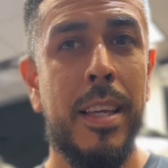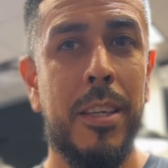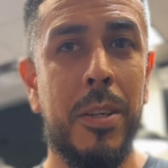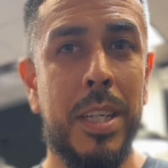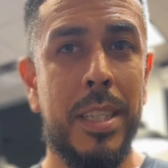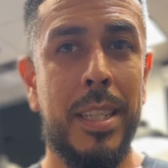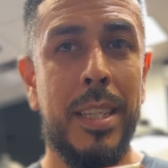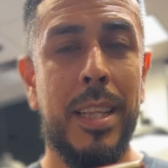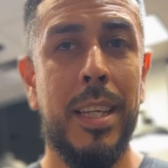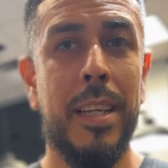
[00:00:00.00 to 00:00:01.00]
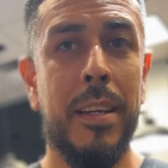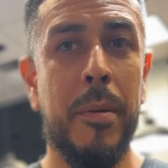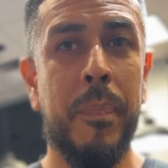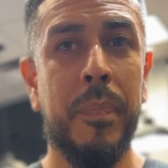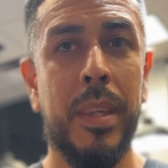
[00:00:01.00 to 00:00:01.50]
You can see that
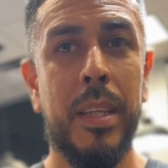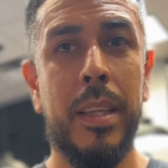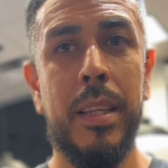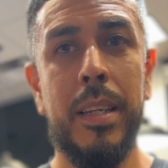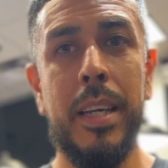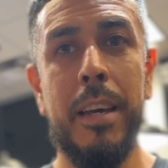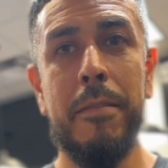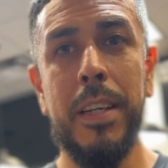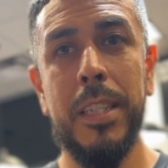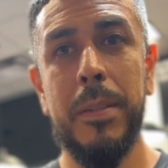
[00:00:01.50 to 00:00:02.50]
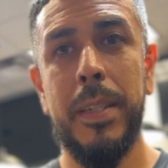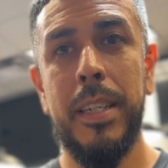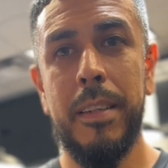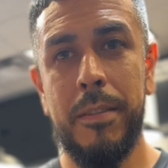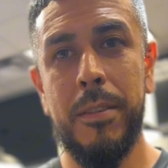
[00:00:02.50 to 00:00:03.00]
the
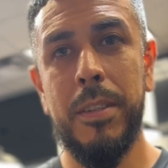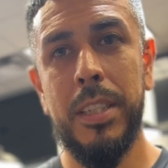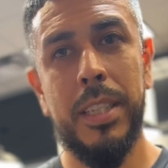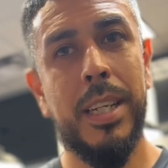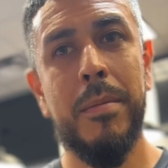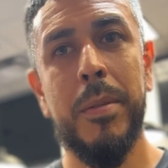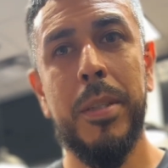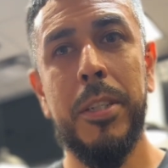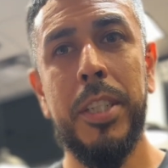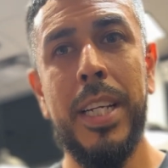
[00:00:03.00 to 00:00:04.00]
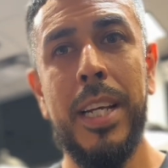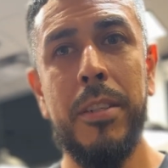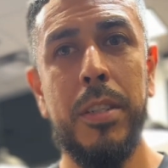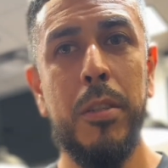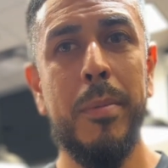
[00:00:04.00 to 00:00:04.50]
FX3, of course, it comes with your
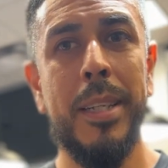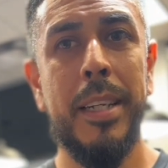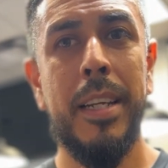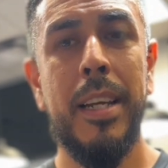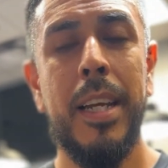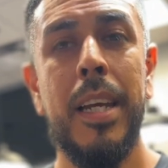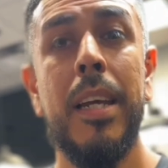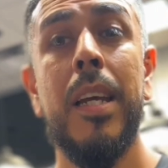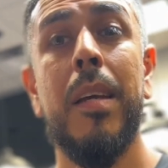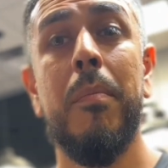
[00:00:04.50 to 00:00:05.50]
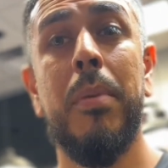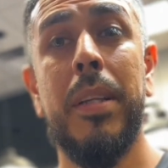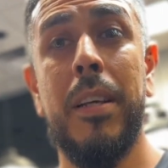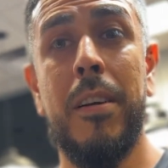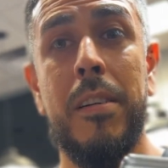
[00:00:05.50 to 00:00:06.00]
standard 2 blade,
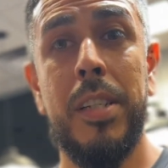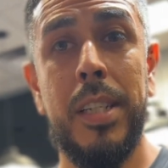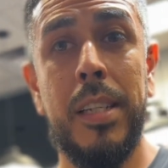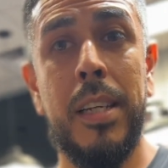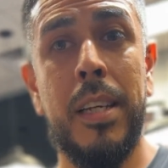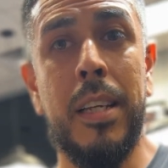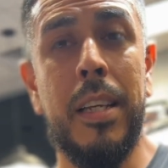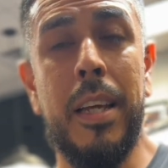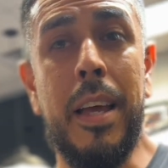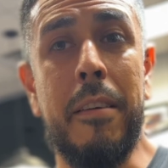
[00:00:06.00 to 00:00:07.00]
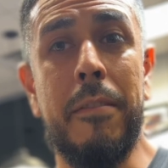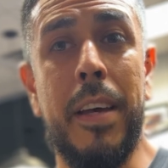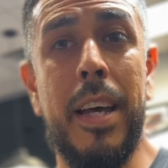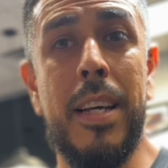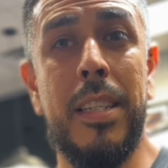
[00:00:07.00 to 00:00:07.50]
but the
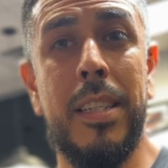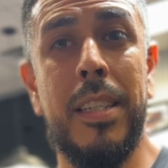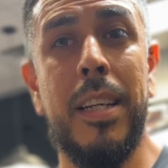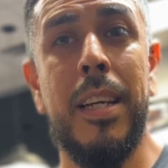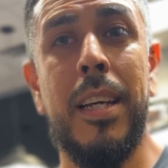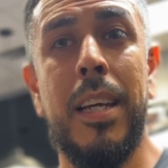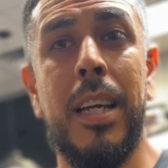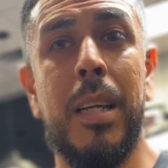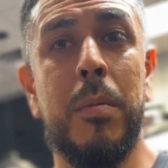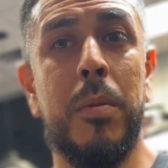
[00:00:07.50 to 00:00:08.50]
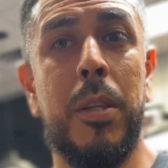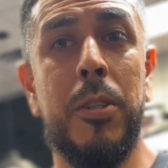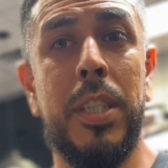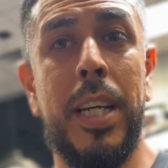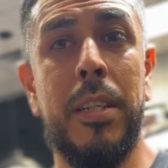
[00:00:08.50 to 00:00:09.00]
RCFS comes with
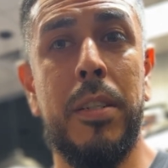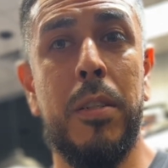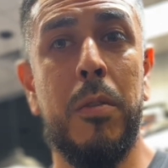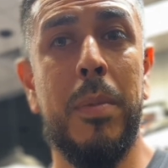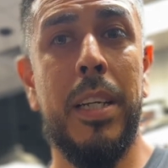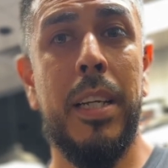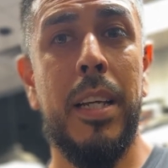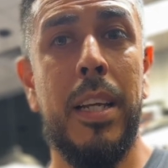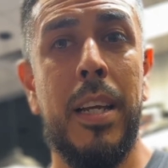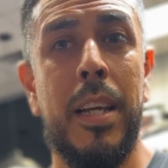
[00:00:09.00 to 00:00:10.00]
your standard 2 blade,